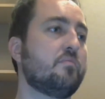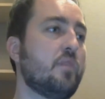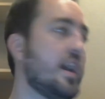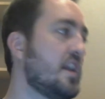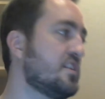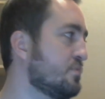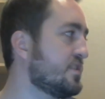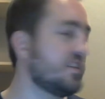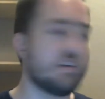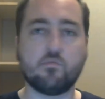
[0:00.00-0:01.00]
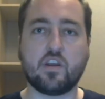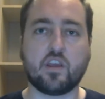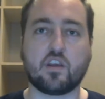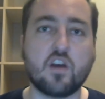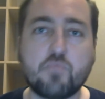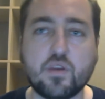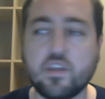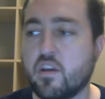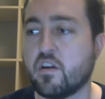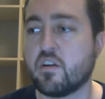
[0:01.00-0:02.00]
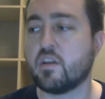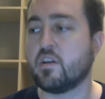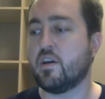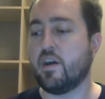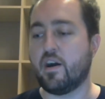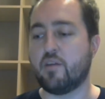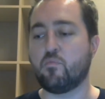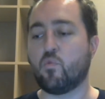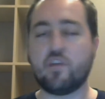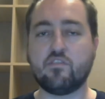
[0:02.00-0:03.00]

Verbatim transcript: hey i just moved here i'm running a company here um, whatever it